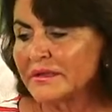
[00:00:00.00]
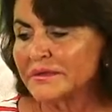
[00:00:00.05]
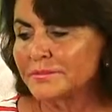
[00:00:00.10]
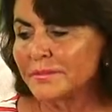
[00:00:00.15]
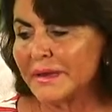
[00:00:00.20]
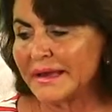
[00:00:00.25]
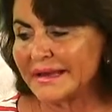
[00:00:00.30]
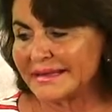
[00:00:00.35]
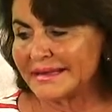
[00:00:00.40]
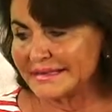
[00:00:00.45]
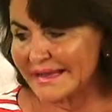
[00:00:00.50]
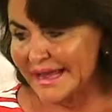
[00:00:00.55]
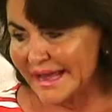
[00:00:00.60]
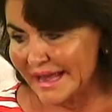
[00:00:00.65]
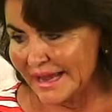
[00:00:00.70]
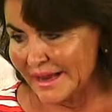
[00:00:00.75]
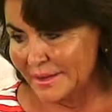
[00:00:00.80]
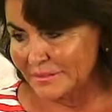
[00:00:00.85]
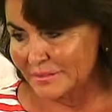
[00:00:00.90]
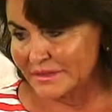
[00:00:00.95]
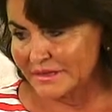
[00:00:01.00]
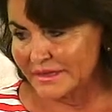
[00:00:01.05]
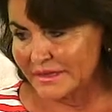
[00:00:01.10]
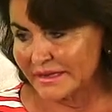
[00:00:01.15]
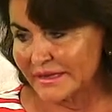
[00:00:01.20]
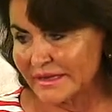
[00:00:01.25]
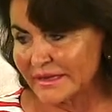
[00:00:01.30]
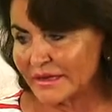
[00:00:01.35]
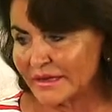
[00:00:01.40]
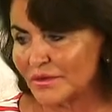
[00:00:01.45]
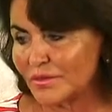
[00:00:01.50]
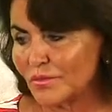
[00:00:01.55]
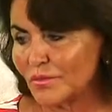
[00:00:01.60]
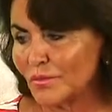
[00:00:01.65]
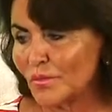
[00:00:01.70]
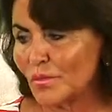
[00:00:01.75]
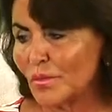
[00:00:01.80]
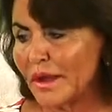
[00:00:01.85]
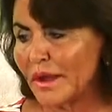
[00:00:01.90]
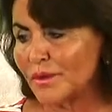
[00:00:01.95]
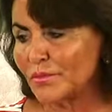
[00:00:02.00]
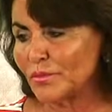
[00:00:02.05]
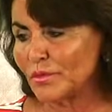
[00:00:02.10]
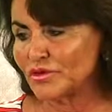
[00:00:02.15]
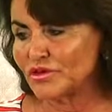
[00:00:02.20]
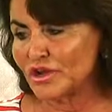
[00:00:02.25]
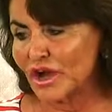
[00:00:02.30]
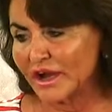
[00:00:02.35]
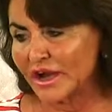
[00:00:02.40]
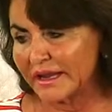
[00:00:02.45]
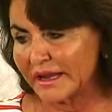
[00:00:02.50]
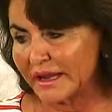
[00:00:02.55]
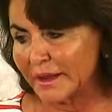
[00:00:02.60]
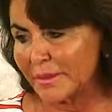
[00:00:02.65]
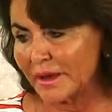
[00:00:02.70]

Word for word: Many times when we're talking